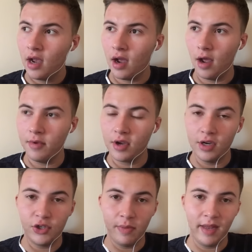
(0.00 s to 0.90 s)
You can
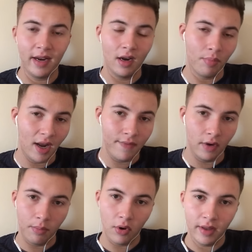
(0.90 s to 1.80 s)
assume that they're going to play for
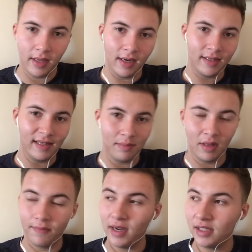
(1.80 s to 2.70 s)
the point. They're going to set up
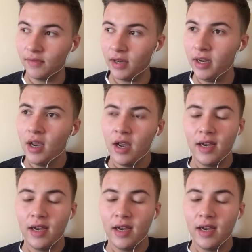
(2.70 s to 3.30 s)
defensively.